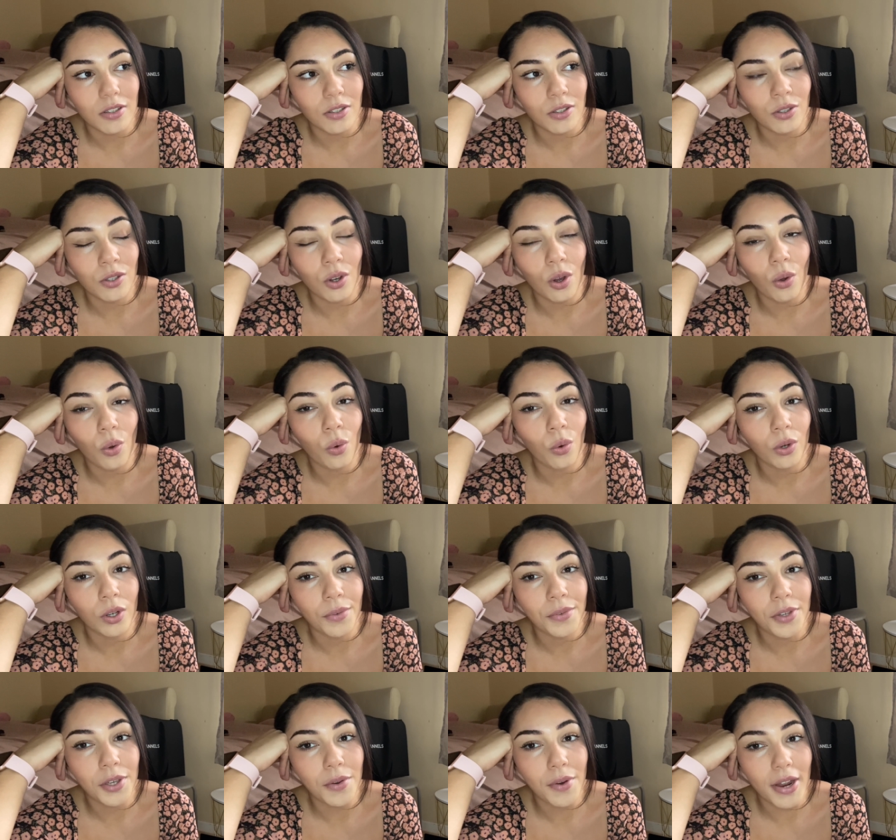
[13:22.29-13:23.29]
not all
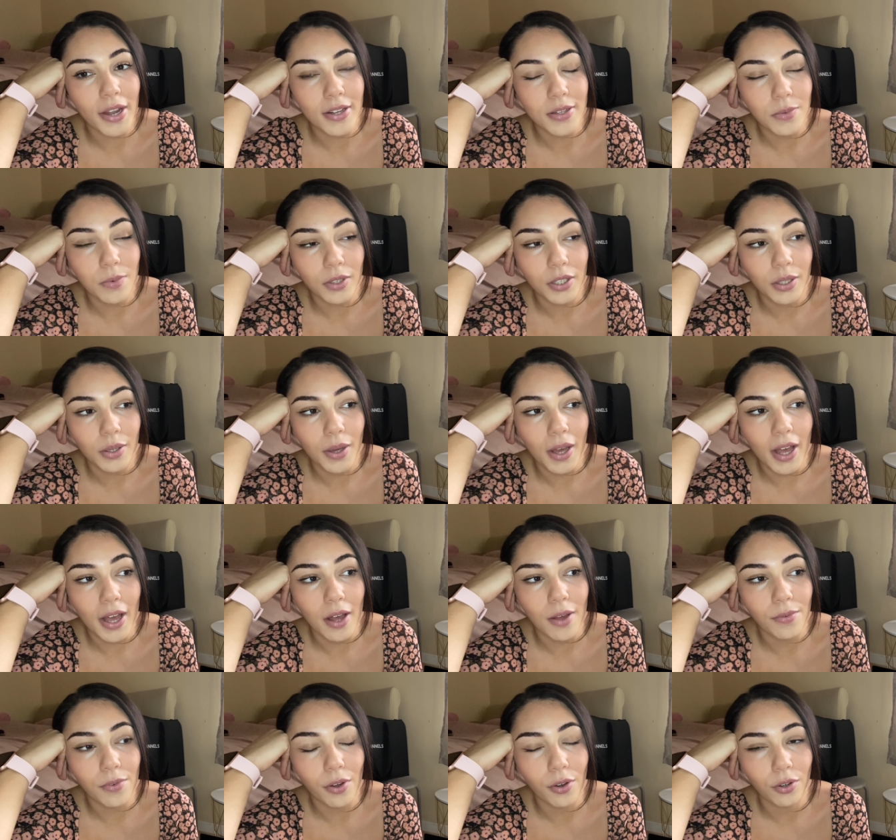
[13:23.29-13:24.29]
of your eggs, what you
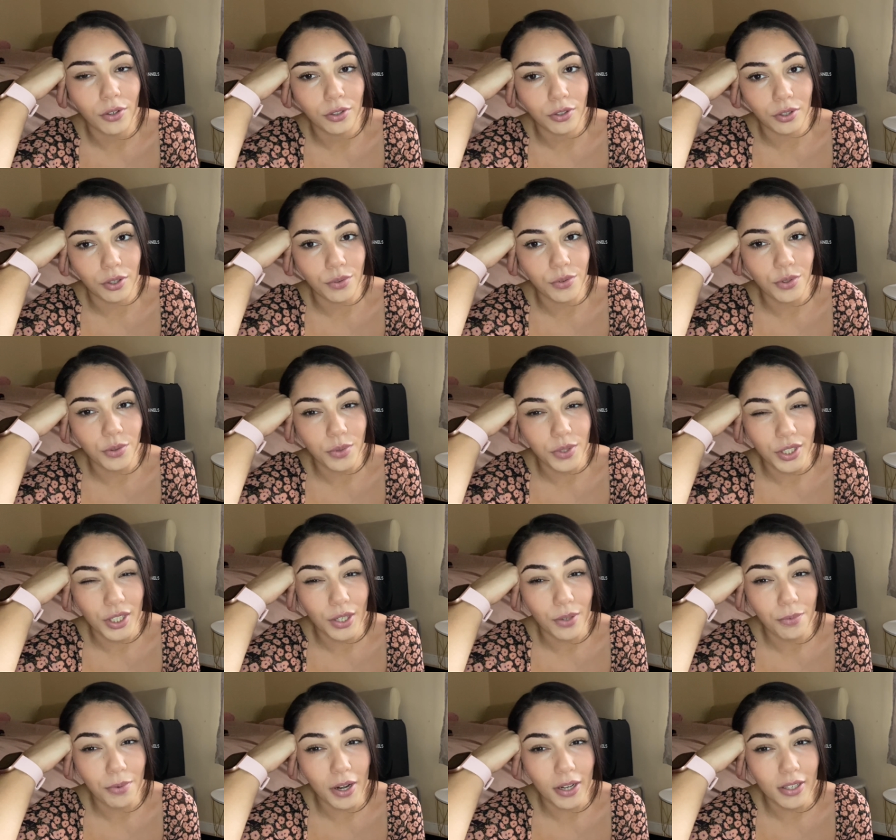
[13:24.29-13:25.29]
have, are good enough to
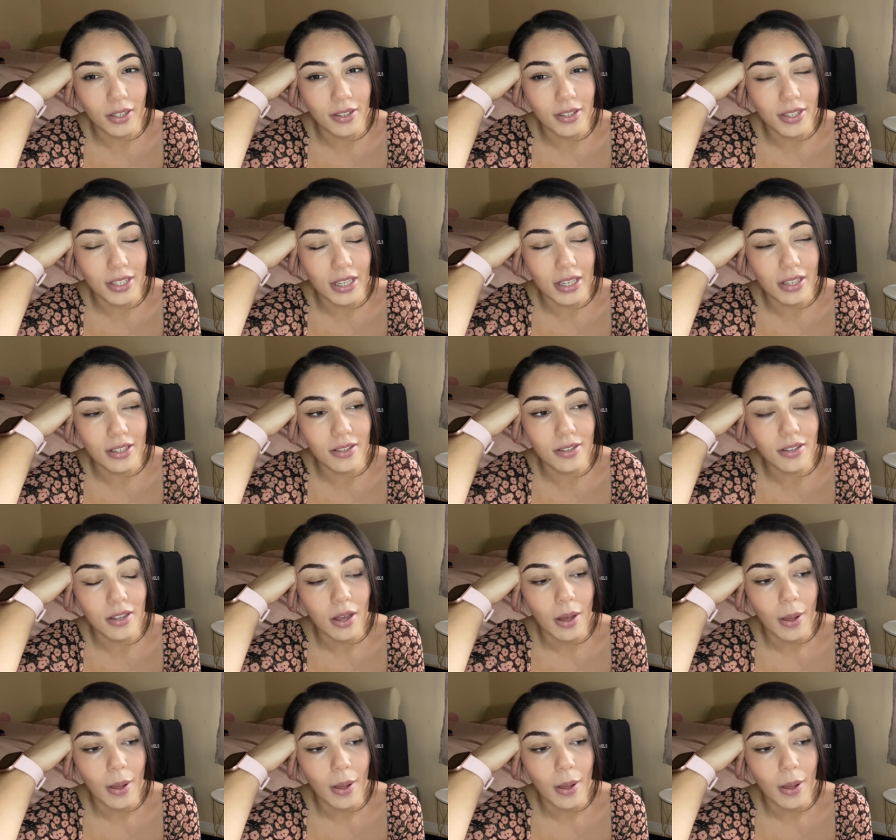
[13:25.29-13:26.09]
achieve pregnancies.